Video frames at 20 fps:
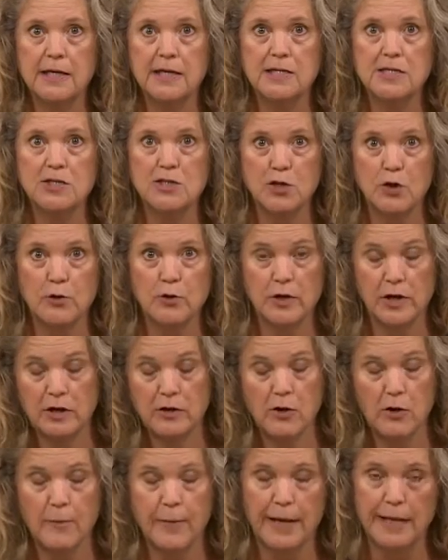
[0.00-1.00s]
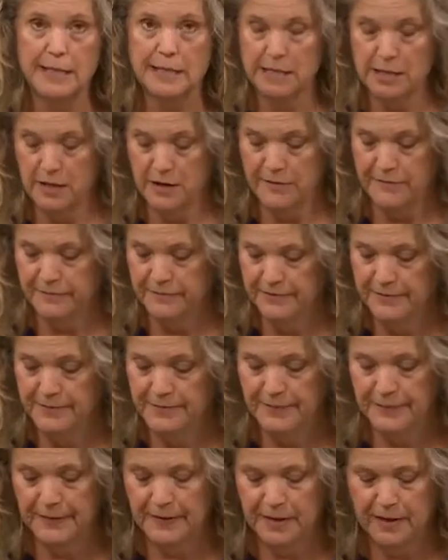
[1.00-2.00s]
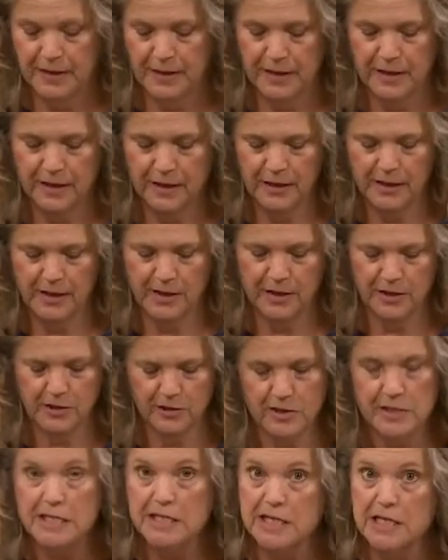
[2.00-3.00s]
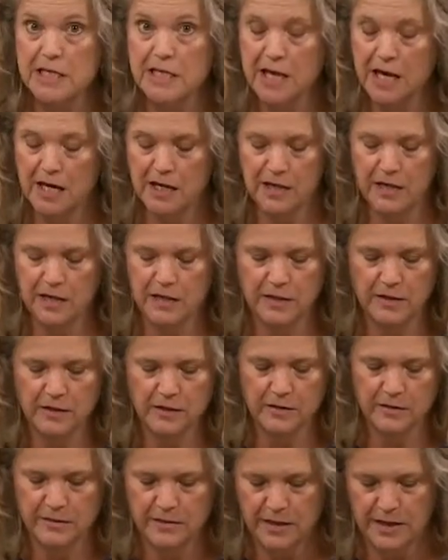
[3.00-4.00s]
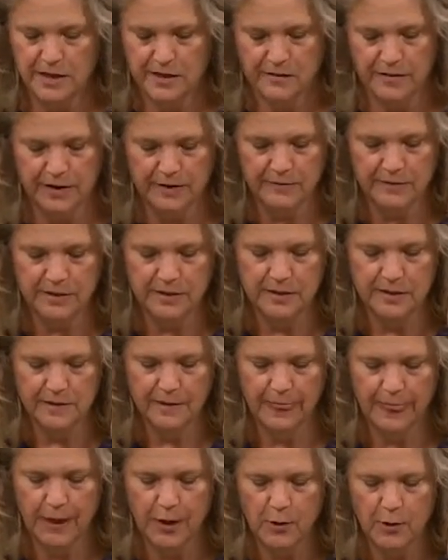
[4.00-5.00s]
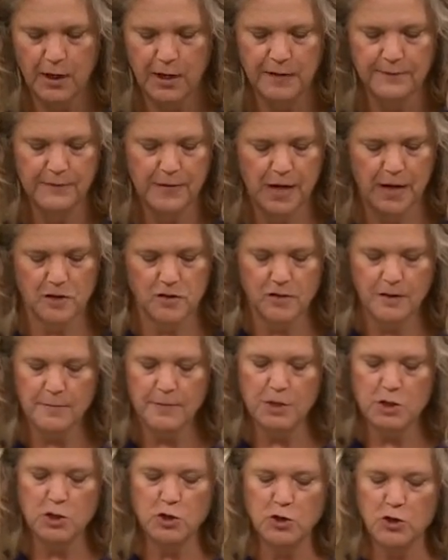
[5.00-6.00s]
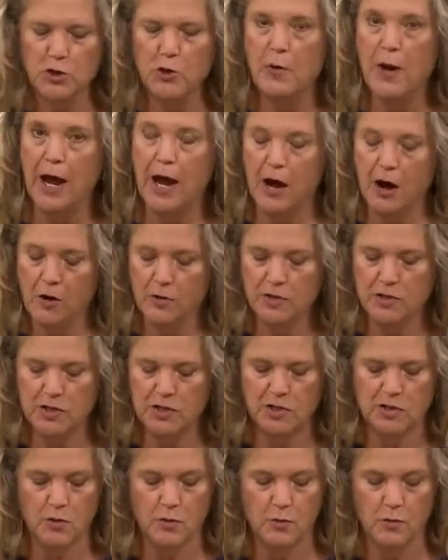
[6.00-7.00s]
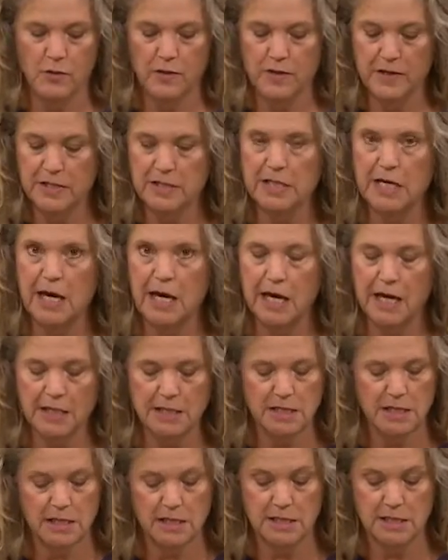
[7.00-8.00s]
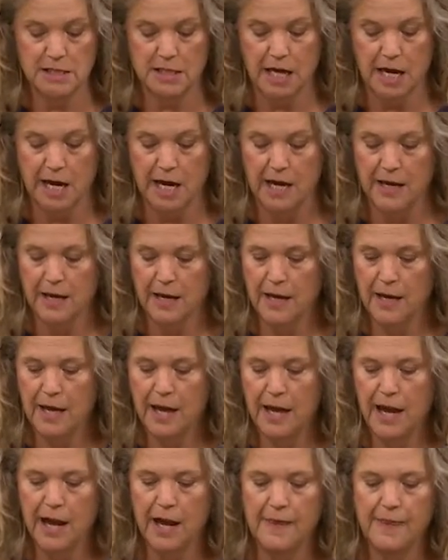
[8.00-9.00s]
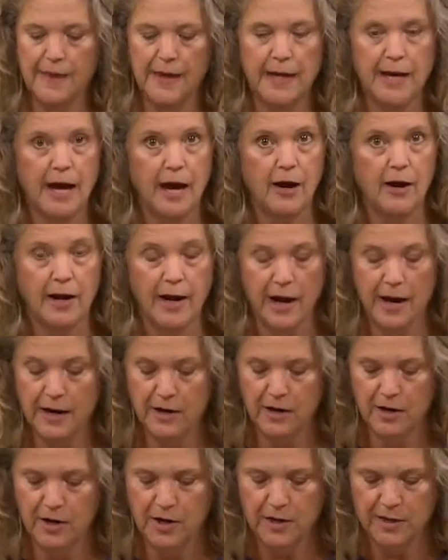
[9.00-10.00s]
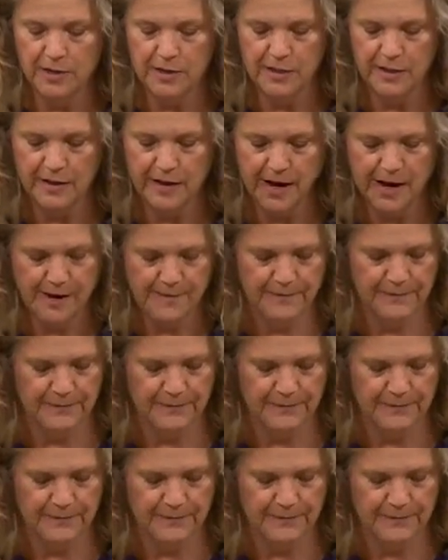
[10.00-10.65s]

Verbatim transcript: is sewn on all by itself. And you'll see that in your diagrams. Okay, so I'm going to show you how to sew this guy to this guy, and then how to add it on to that.